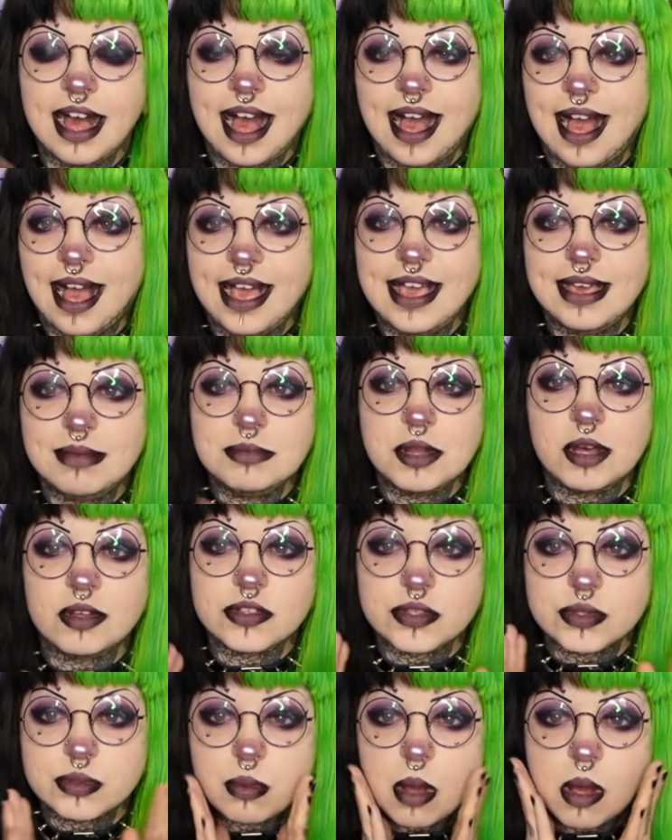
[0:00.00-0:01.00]
I am
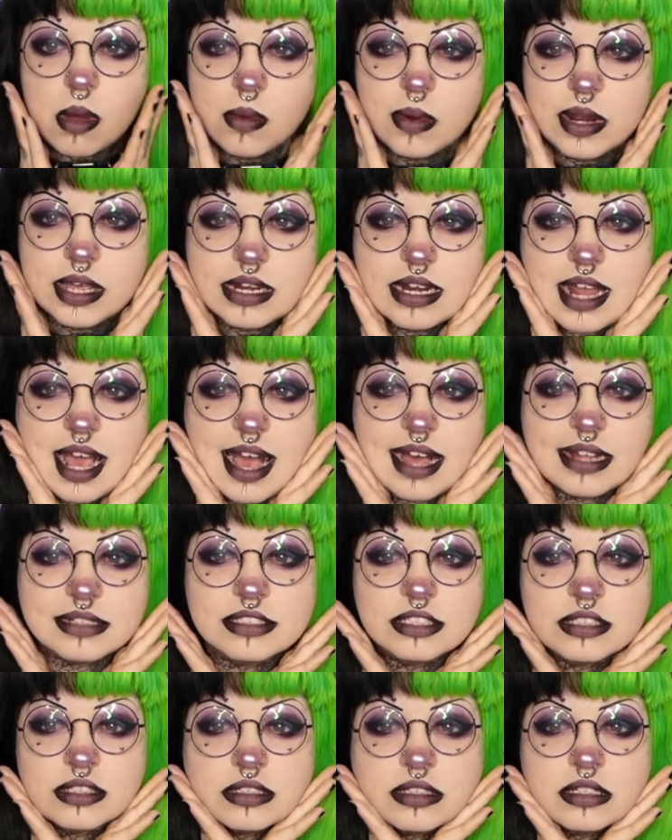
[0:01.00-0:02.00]
not swollen
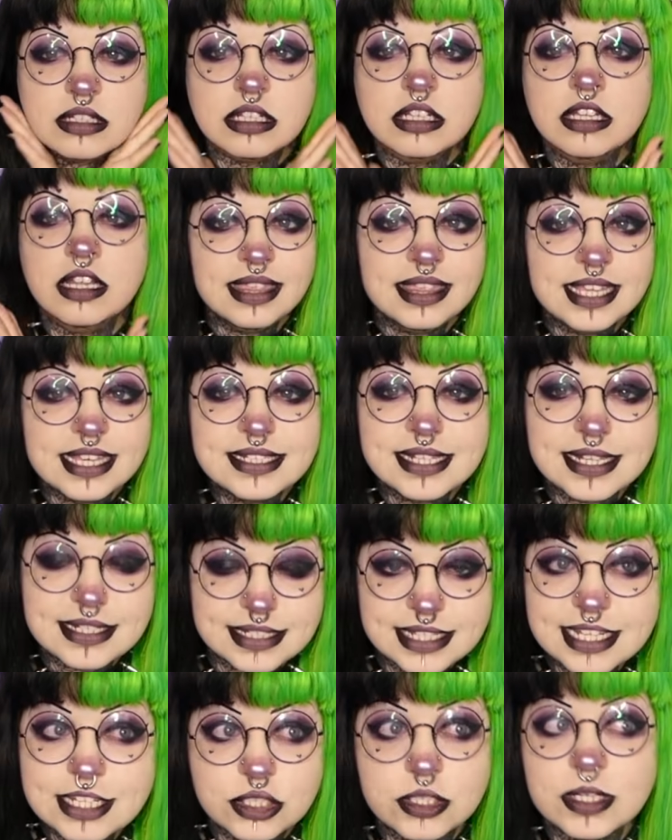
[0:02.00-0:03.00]
at all. This
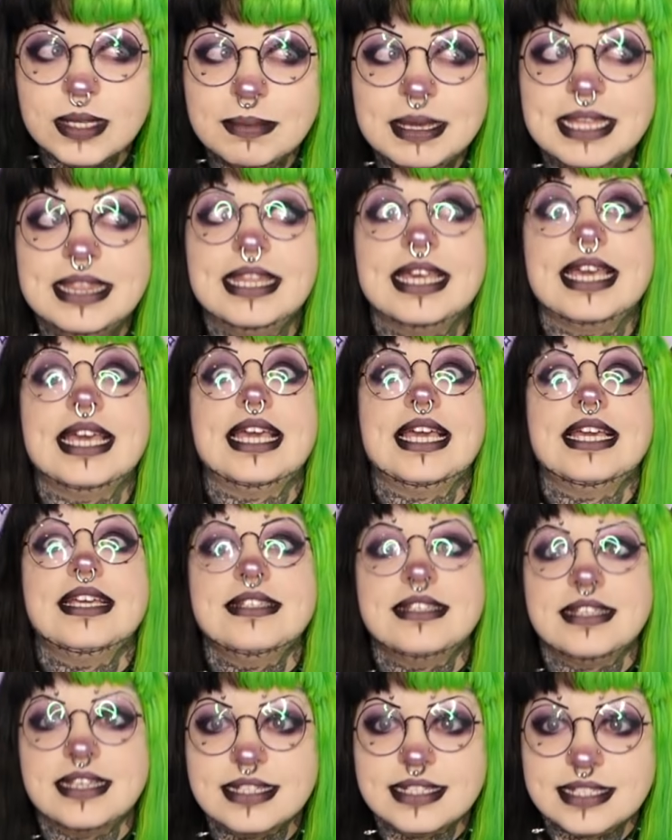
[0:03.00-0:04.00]
has literally been the
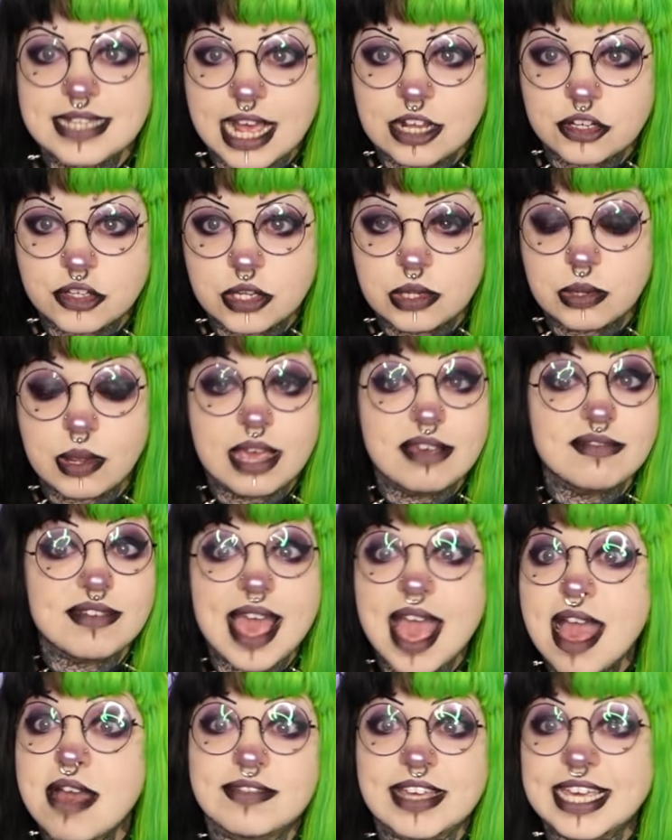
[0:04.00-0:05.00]
easiest tattoo
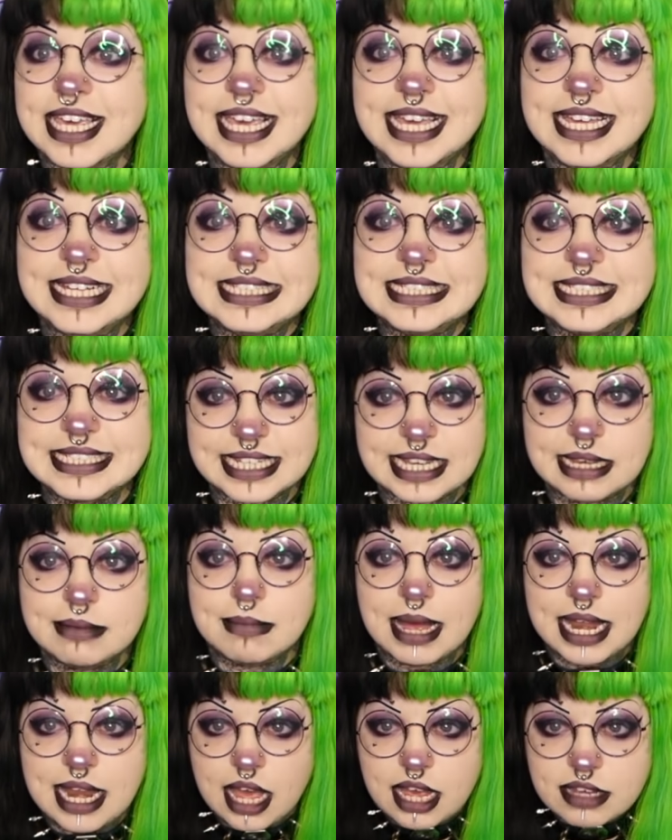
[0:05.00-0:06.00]
I've ever healed in
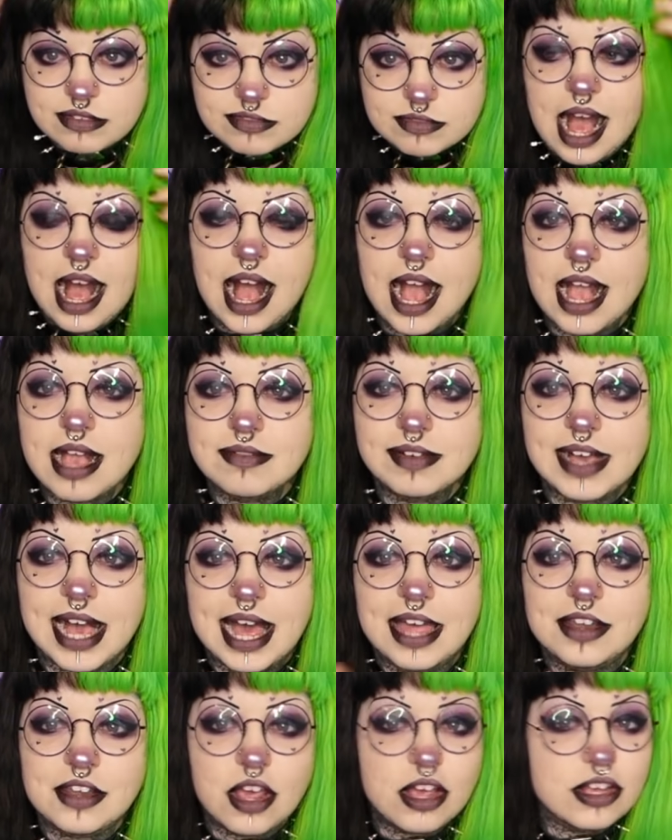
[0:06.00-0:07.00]
my life. I have
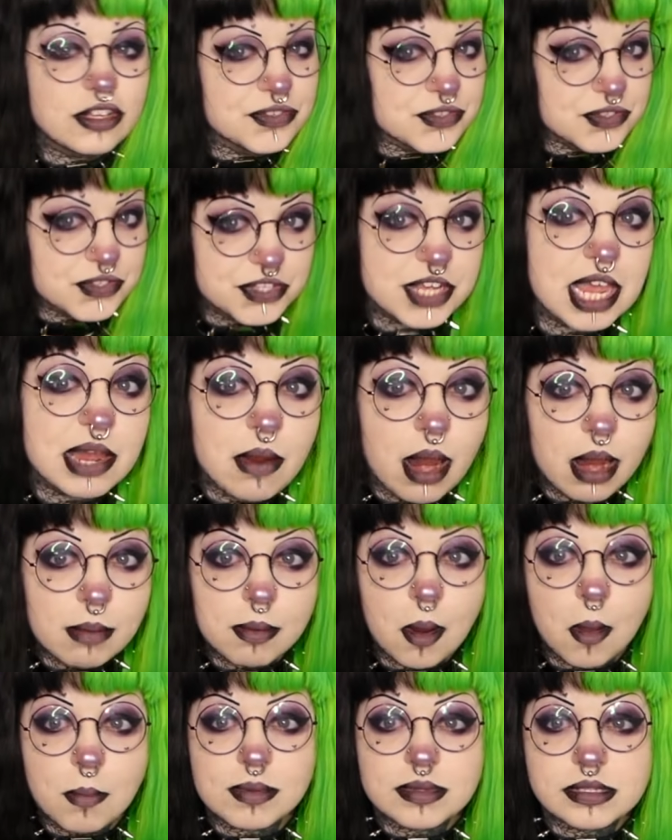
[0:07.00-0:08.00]
had zero
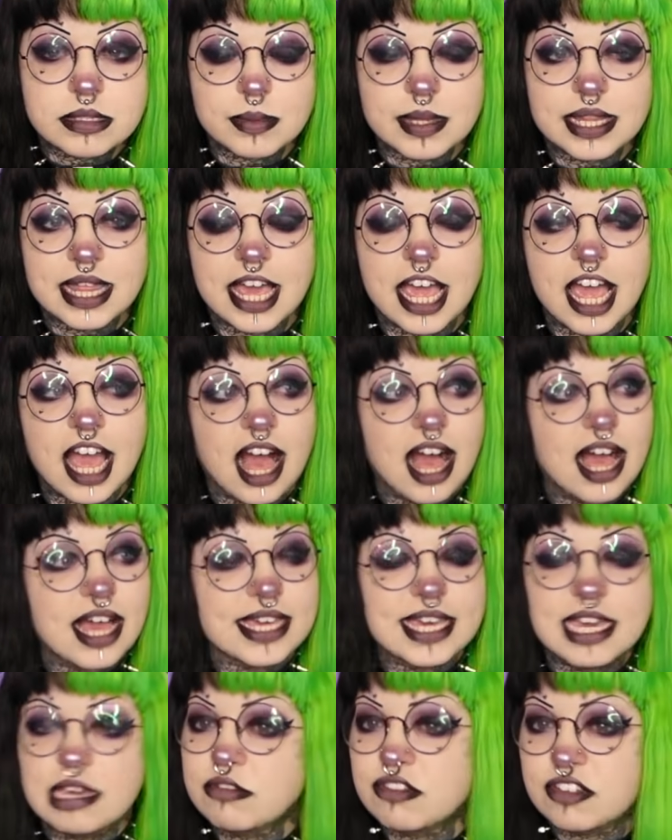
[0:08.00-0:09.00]
problems with it. I
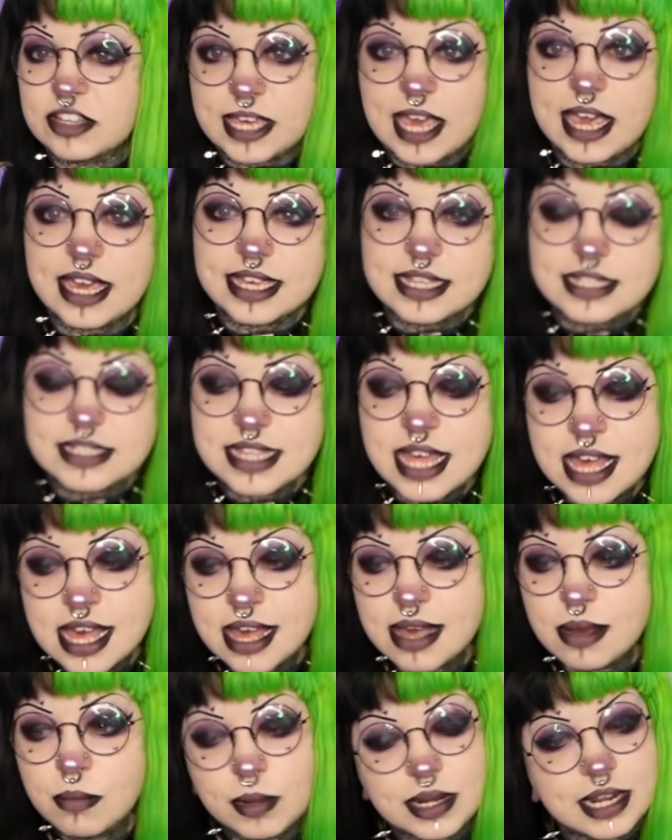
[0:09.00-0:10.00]
keep forgetting it's
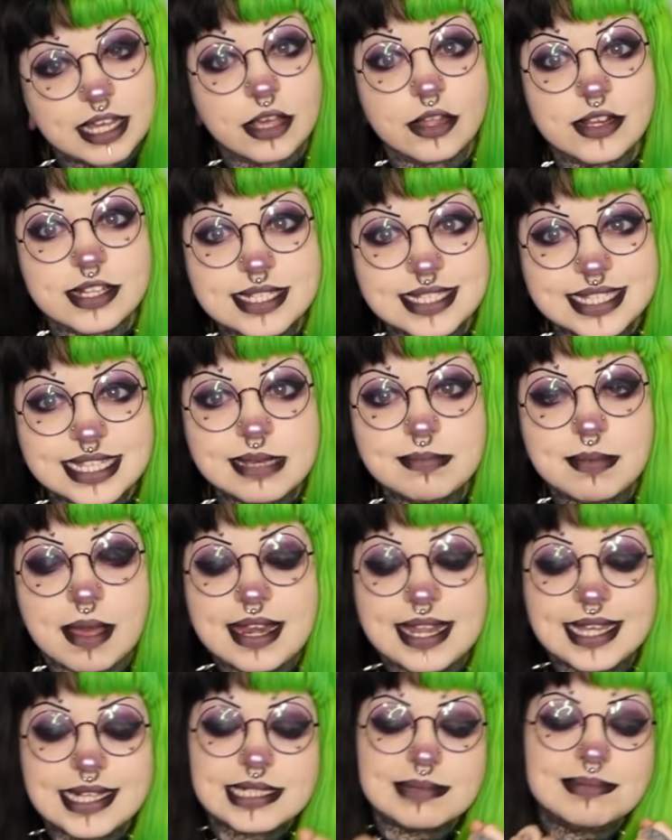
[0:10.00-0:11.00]
there. When I go to sleep, I
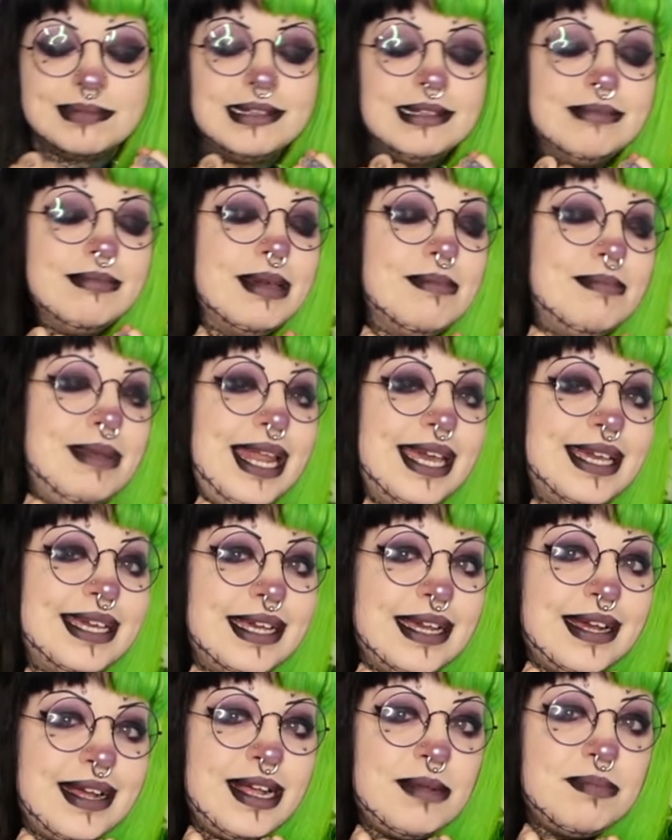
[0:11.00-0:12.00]
like to pull my
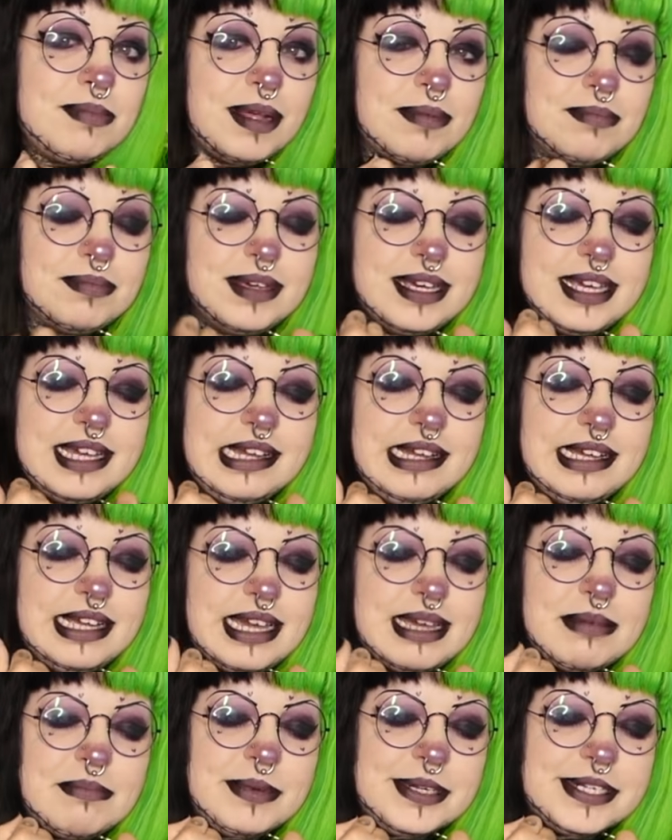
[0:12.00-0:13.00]
blanket up here
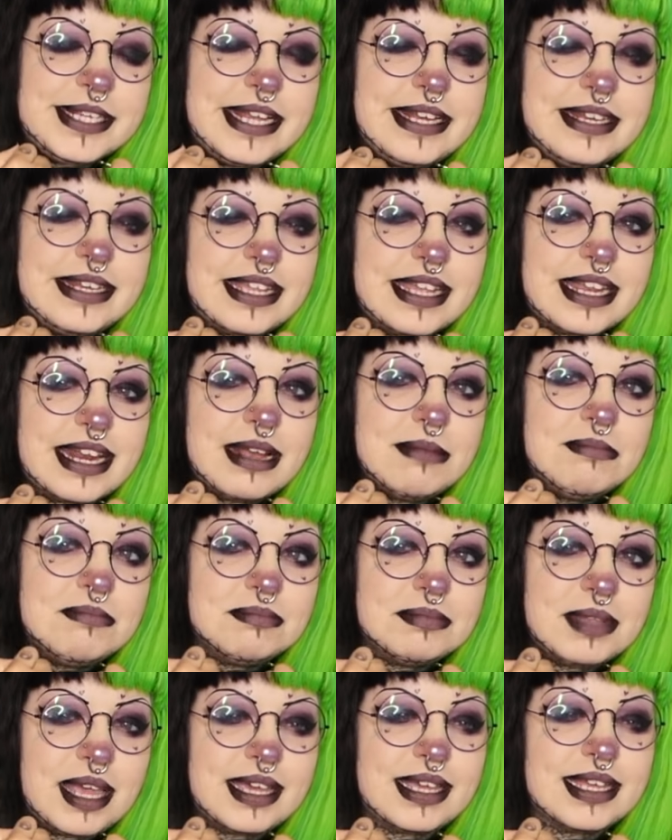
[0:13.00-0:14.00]
and pretend that
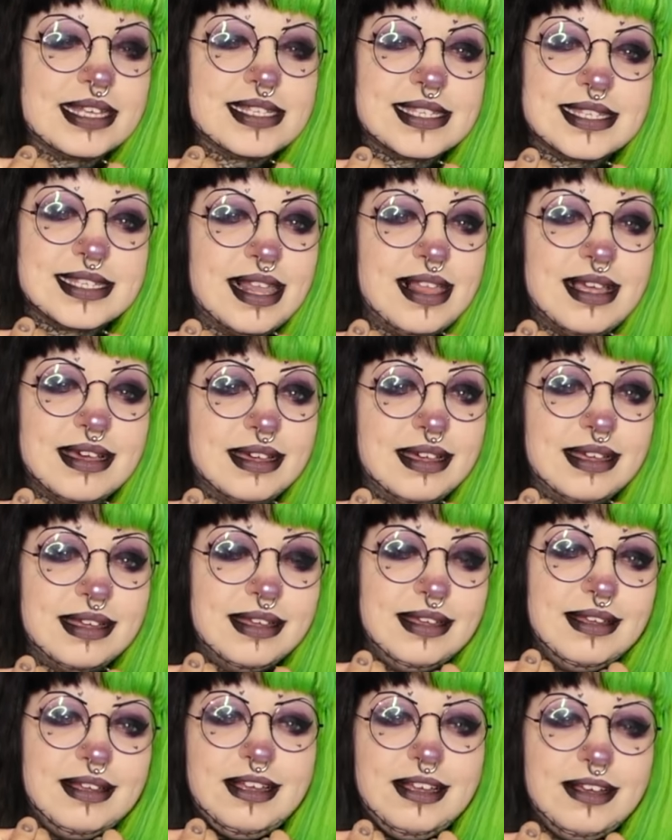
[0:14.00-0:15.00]
I'm like a slug
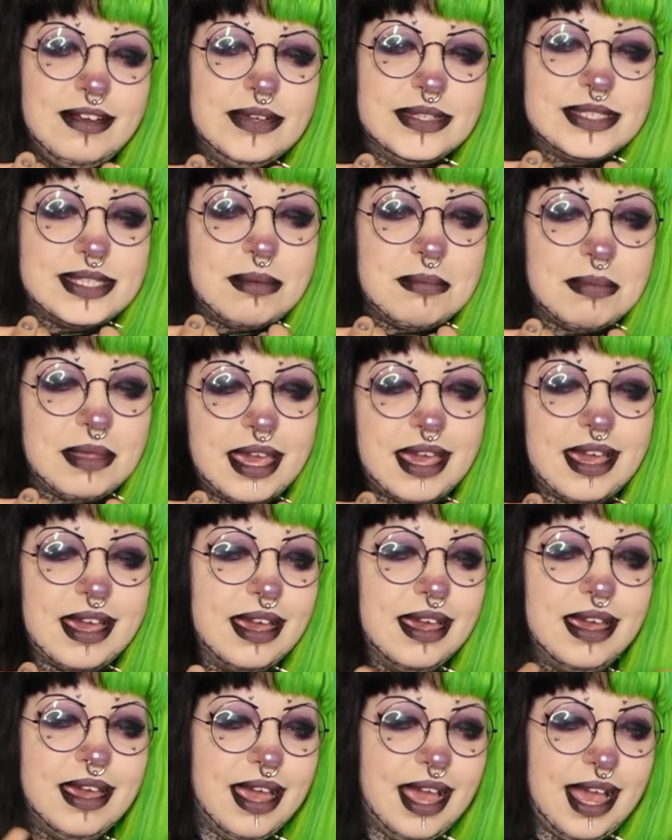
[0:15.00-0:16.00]
or something.